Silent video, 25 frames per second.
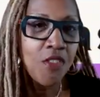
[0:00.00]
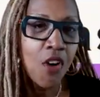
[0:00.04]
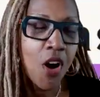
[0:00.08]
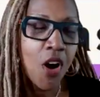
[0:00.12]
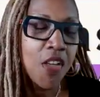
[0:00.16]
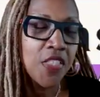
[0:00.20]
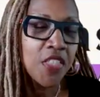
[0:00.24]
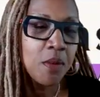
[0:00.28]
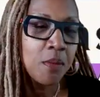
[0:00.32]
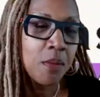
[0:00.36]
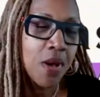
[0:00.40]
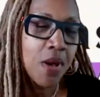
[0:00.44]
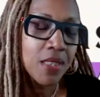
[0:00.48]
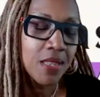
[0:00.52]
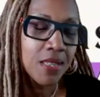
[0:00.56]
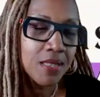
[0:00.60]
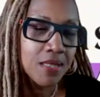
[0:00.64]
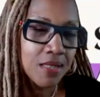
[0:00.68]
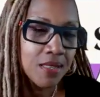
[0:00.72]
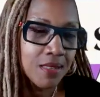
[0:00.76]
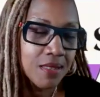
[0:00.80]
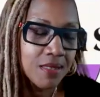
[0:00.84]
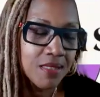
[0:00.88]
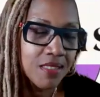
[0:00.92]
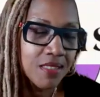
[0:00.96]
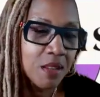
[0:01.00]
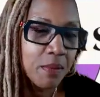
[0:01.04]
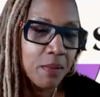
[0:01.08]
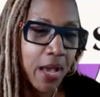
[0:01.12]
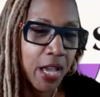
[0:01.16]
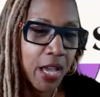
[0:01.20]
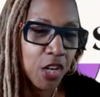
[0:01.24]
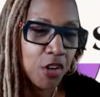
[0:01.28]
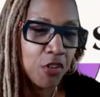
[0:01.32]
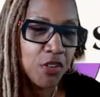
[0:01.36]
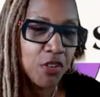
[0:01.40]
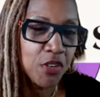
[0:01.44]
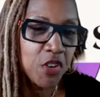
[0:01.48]
Father, Mother, Sister,
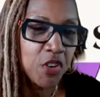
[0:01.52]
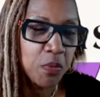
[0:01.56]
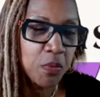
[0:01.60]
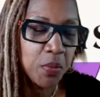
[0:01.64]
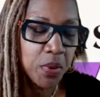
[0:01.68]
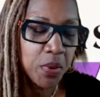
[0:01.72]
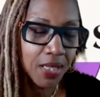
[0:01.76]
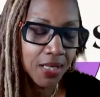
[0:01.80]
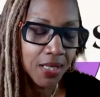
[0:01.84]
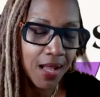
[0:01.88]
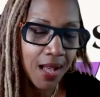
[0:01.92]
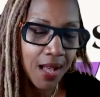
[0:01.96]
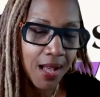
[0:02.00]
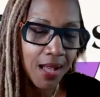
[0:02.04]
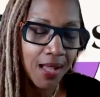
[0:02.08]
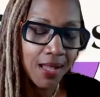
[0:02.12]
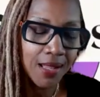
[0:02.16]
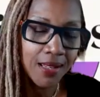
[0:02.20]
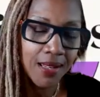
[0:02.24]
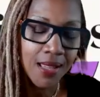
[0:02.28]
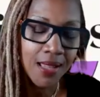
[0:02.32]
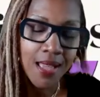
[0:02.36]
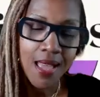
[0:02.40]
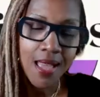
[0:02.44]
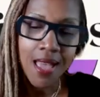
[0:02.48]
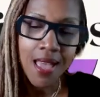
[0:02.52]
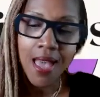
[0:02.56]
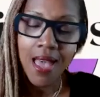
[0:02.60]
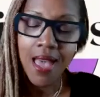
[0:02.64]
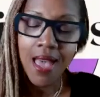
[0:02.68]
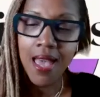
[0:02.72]
My Grief, But God.